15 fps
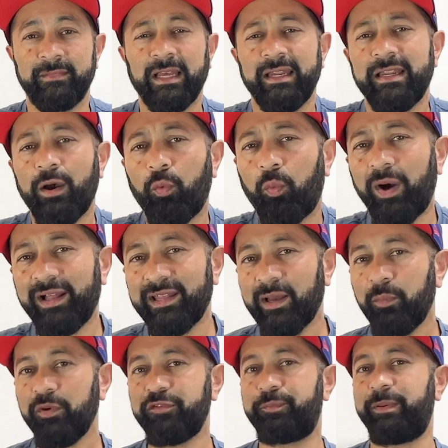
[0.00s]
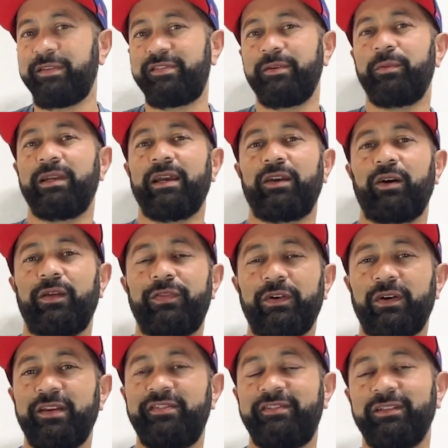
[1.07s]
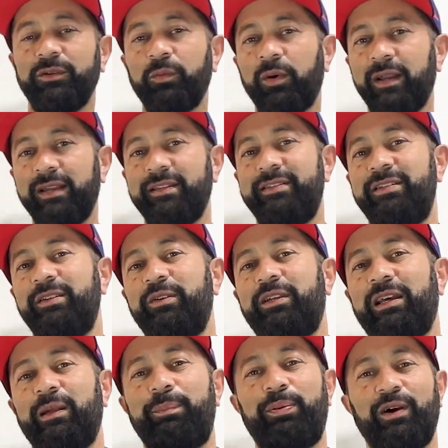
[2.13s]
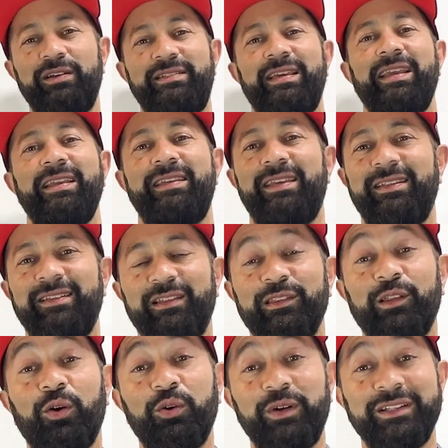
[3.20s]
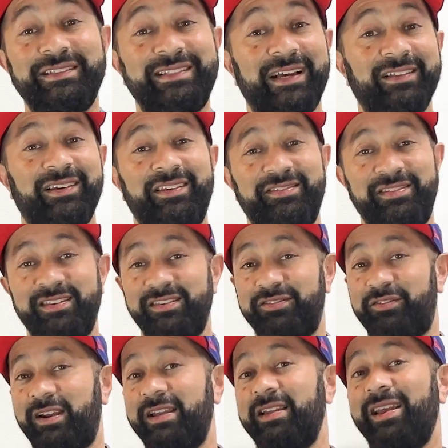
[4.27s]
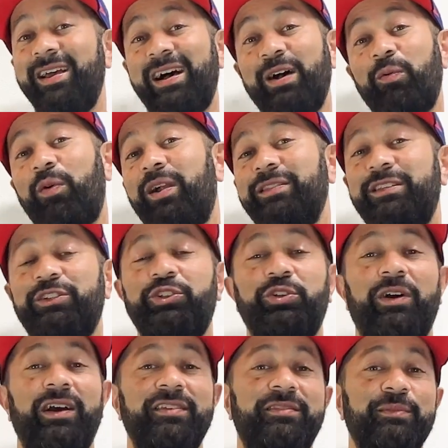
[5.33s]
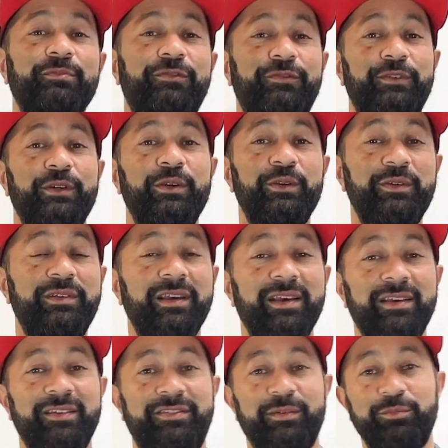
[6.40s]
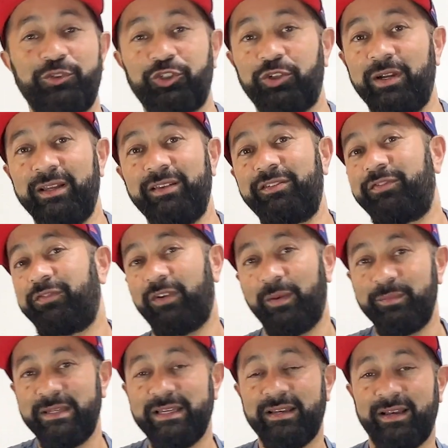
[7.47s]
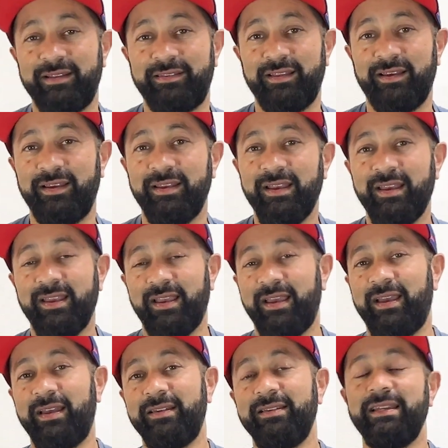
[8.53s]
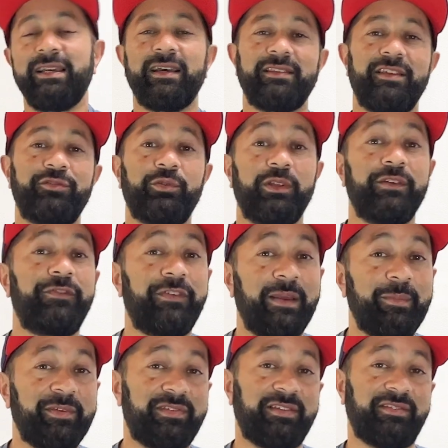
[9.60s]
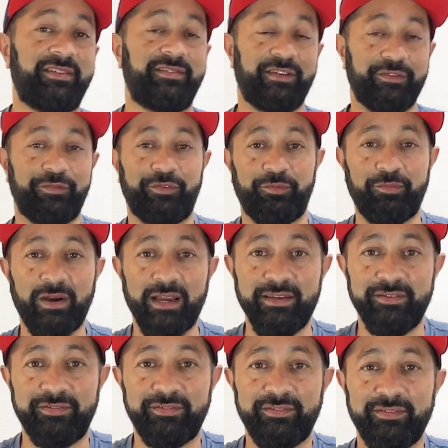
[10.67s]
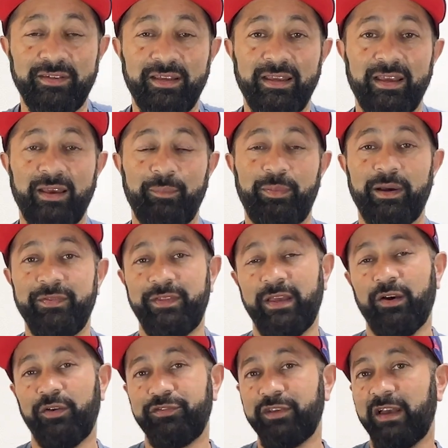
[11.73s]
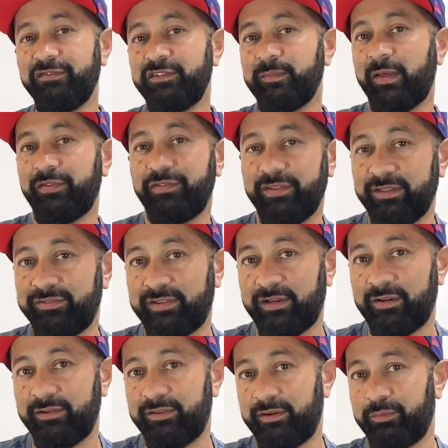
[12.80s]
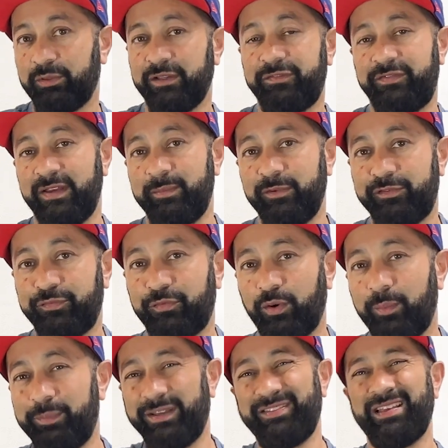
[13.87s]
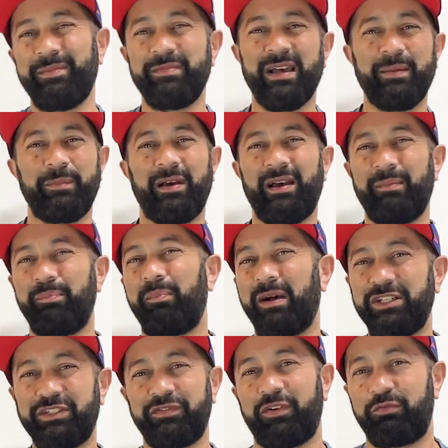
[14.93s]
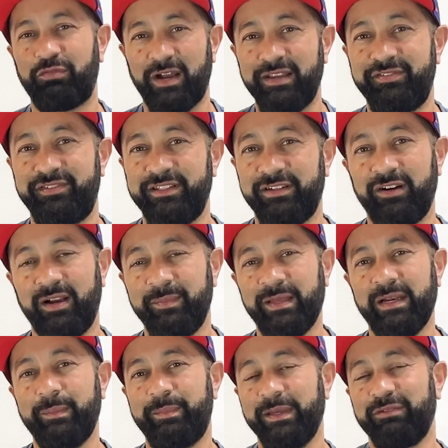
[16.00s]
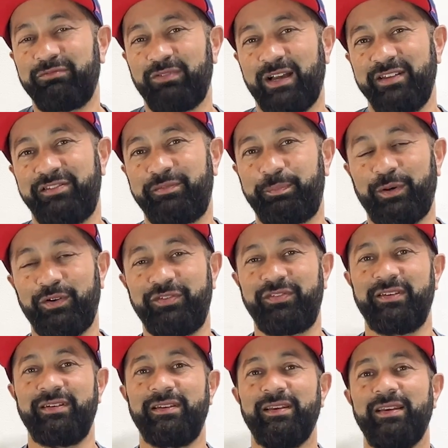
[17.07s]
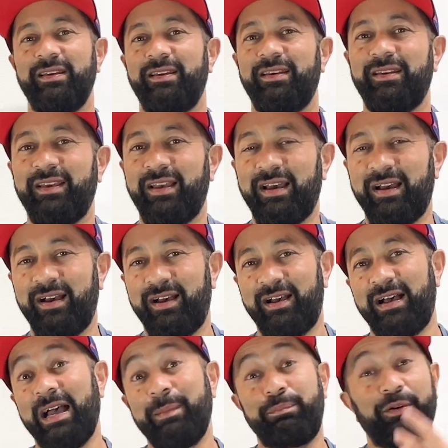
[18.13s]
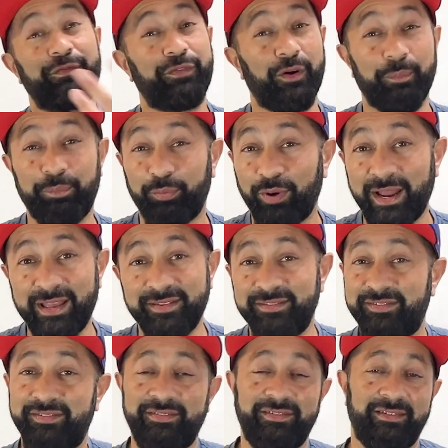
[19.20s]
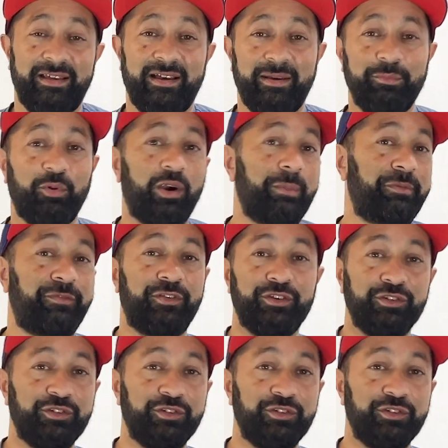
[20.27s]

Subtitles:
Now, while I was busy when I got there, I still wanted to kind of partake in the local delicacies, right? I wanted to try some food, some drinks from Niigata. And Niigata is really famous, as I said, for rice. But they also have some other things that are they're really famous for. Because I'm not a much of a rice eater. I'm not a big rice person. I prefer breads more. I prefer